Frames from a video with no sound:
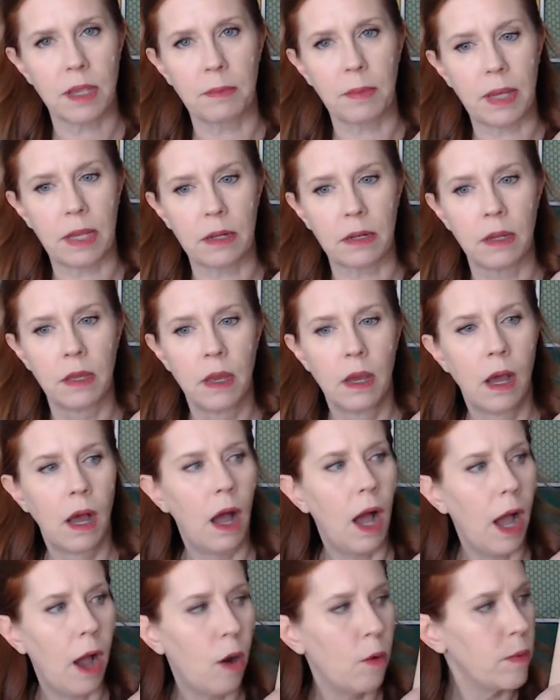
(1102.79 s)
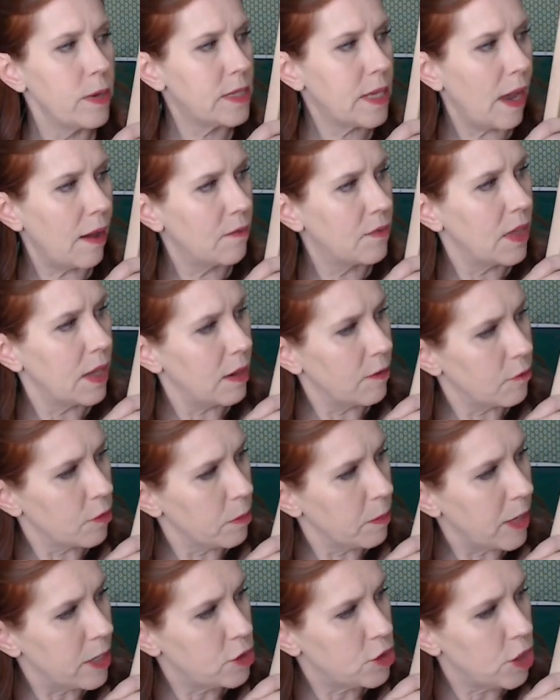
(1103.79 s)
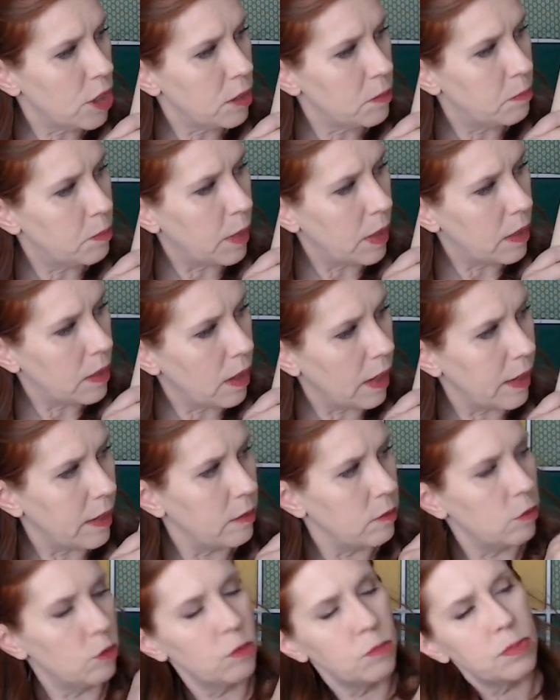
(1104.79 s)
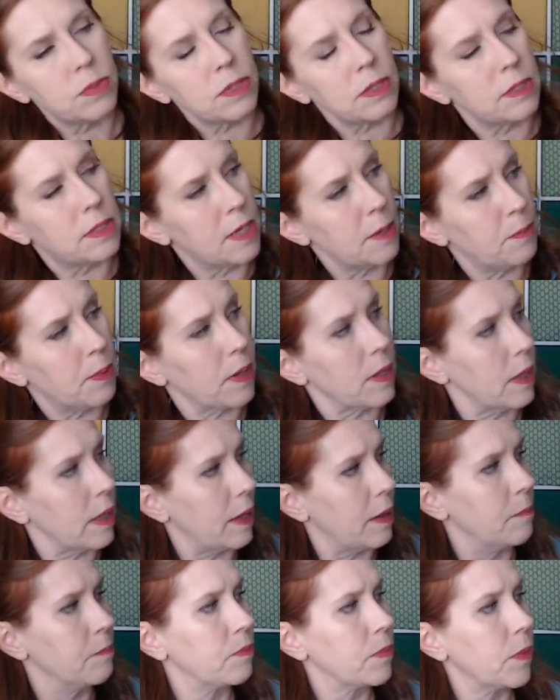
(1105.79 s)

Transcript: I mean, I always have the information, but I, oops, I typically